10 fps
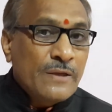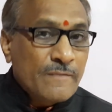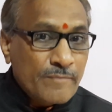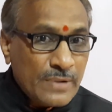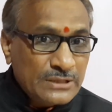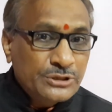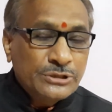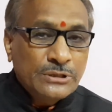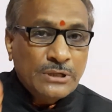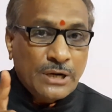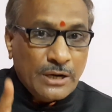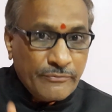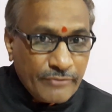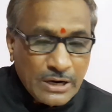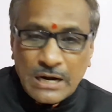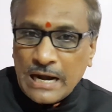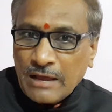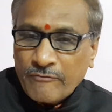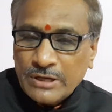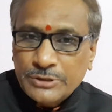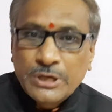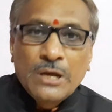much a difficult language,